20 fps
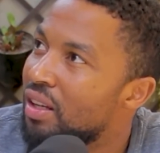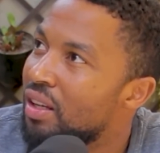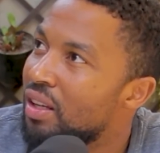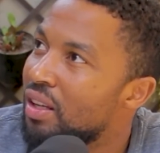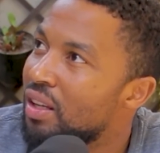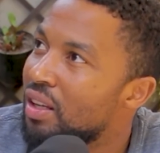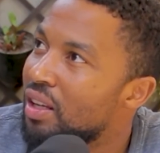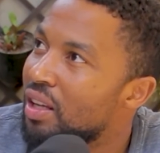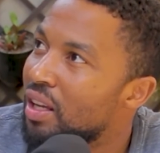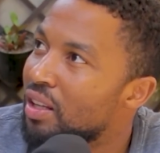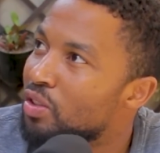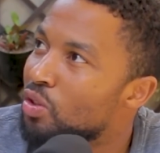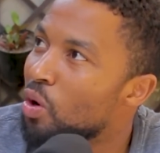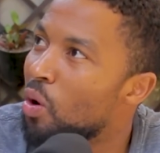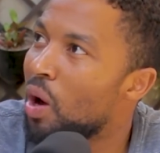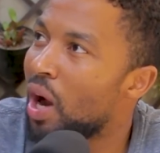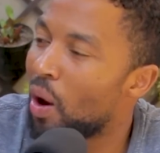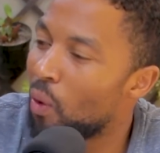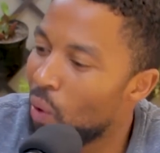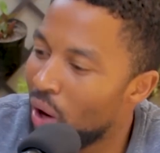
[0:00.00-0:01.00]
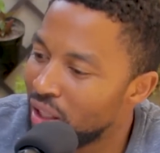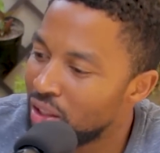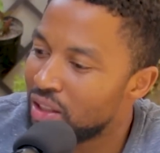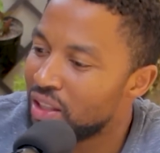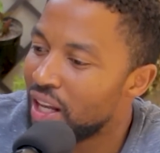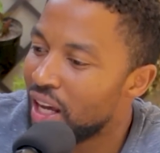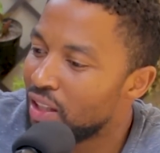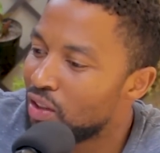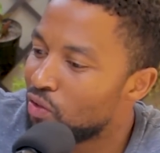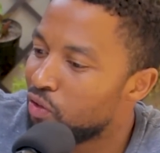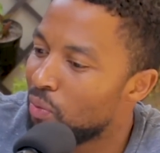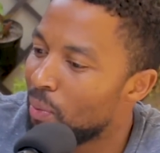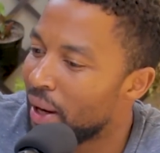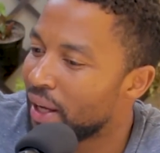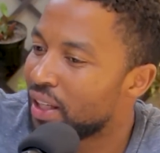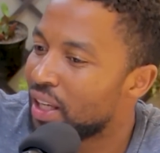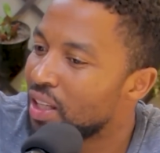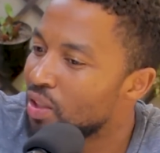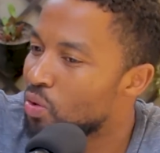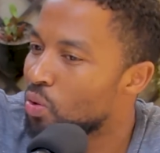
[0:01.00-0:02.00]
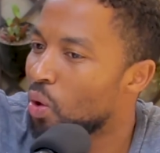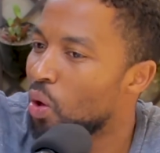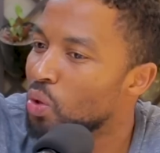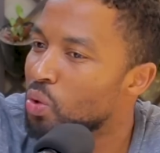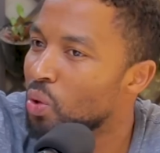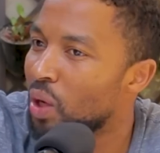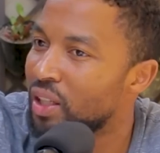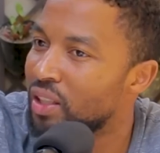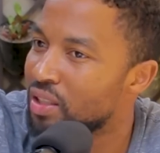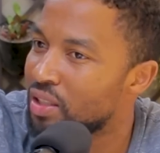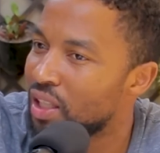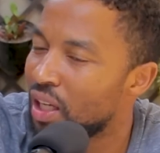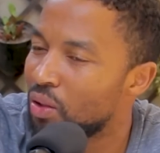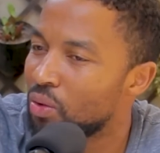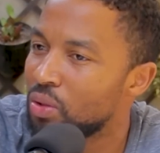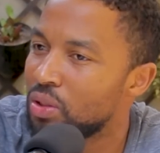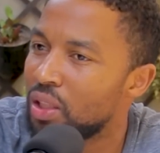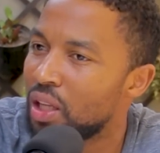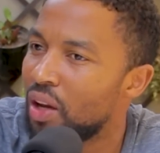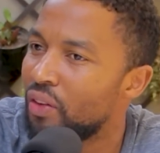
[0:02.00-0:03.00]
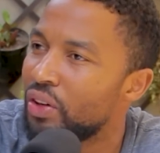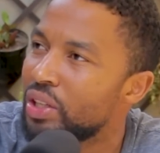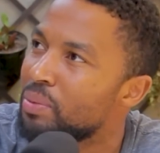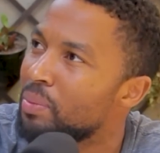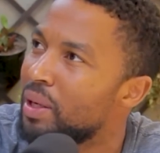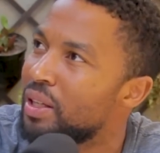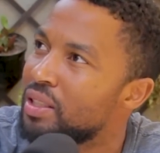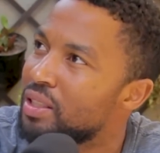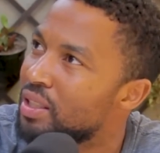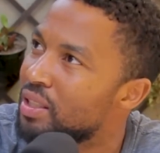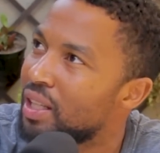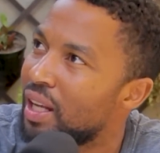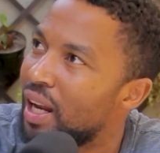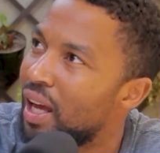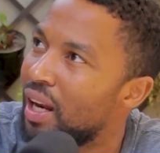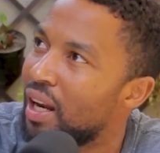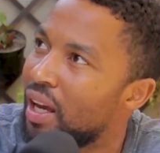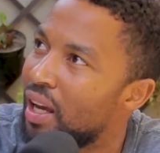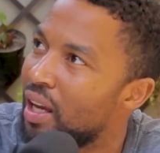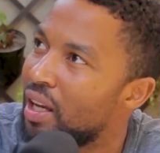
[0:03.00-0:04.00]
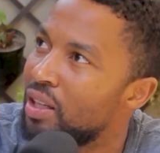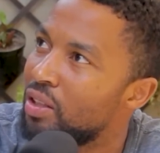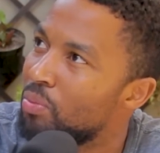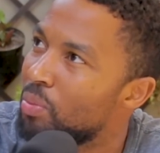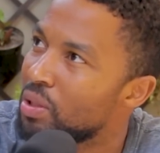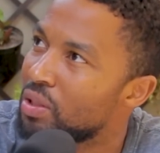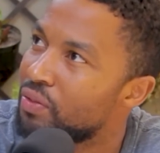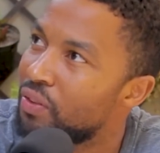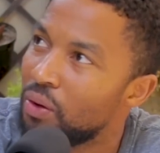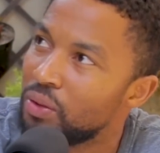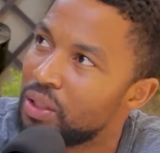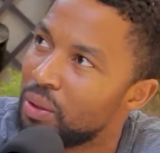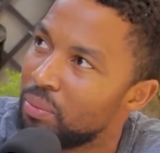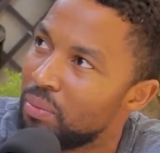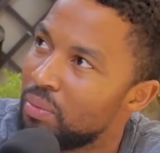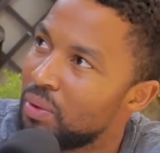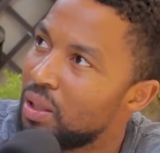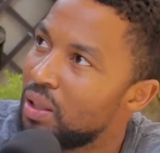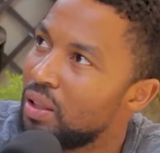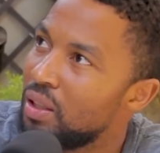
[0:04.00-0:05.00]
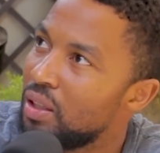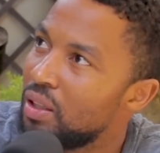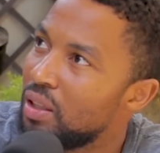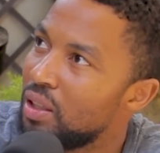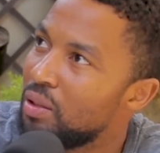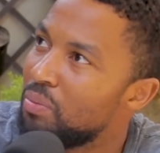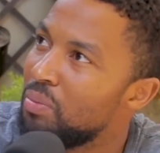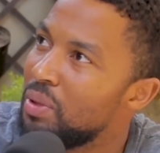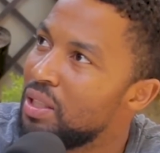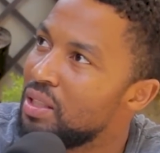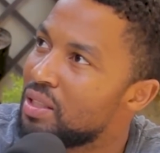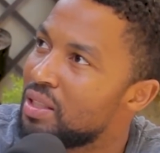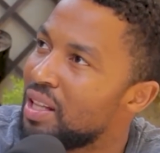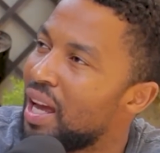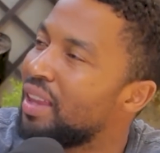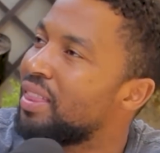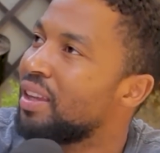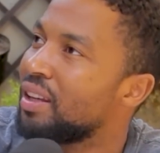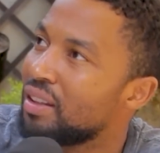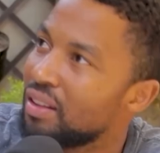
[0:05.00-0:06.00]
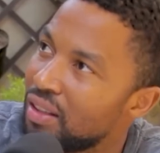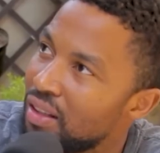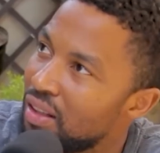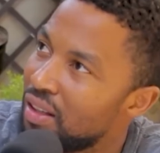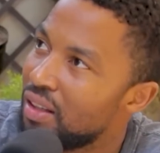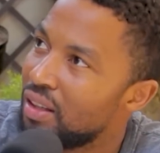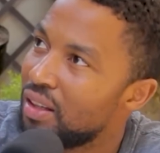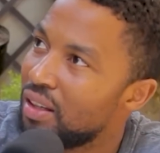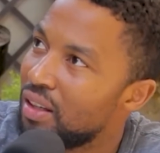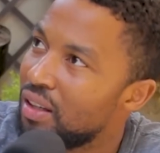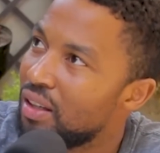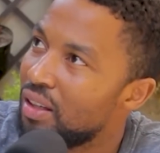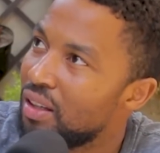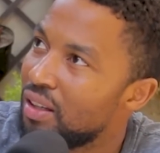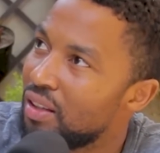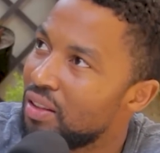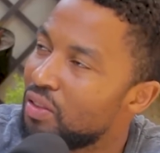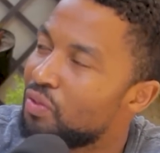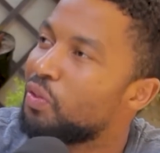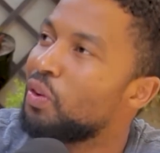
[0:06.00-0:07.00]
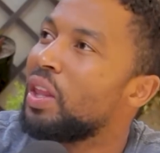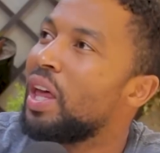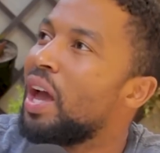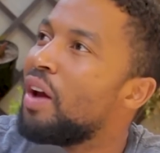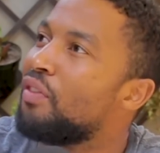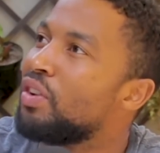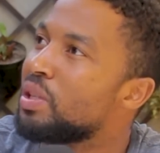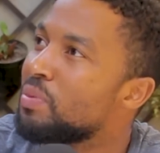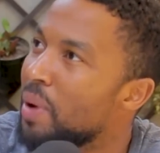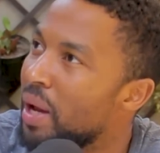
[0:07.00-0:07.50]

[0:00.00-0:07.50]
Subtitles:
So I want that for my kids to also understand which the average man is a talala and you must fold him. It means nothing for the average man.